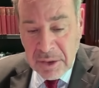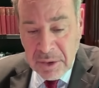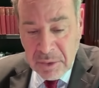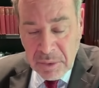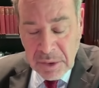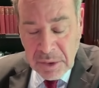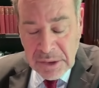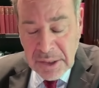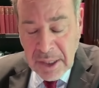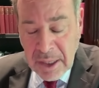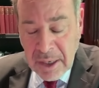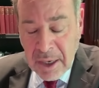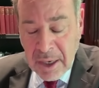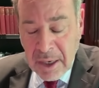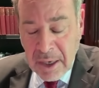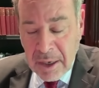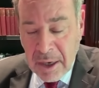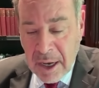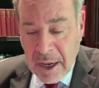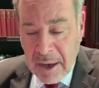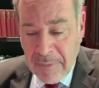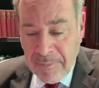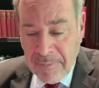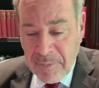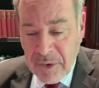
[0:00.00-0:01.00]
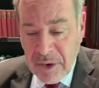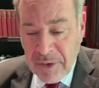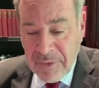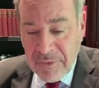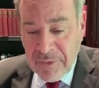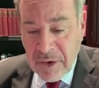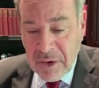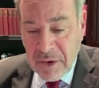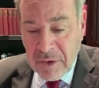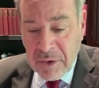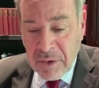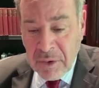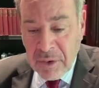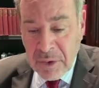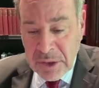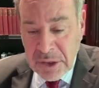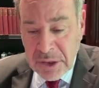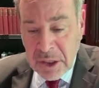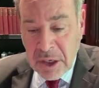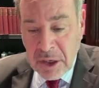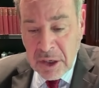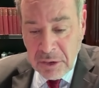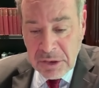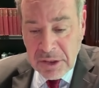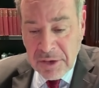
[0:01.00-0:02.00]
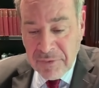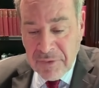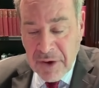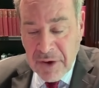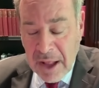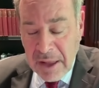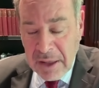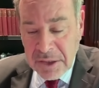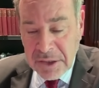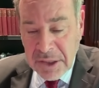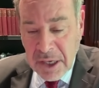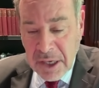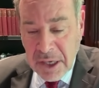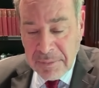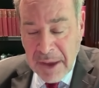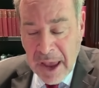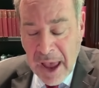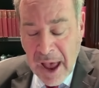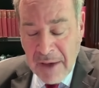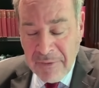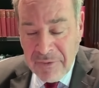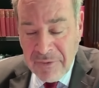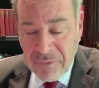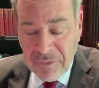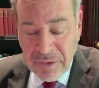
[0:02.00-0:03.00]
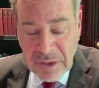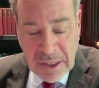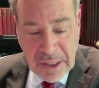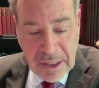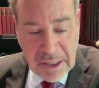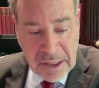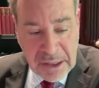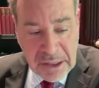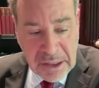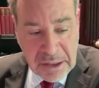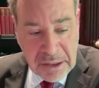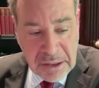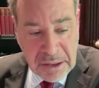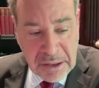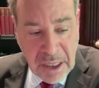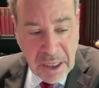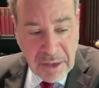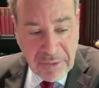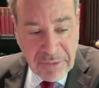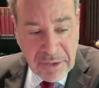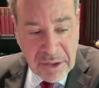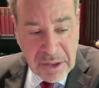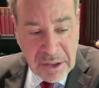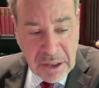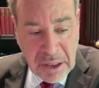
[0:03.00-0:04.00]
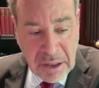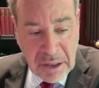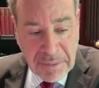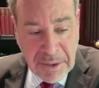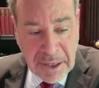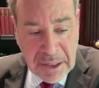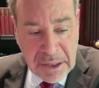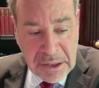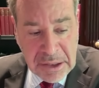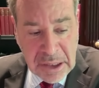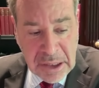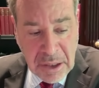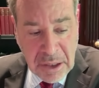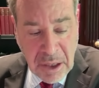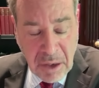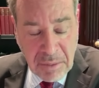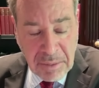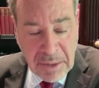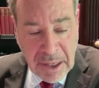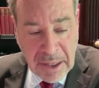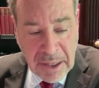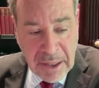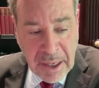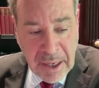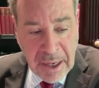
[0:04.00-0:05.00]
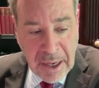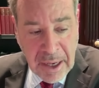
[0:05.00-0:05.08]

who was accused of violence on behalf of an independent Sikh homeland.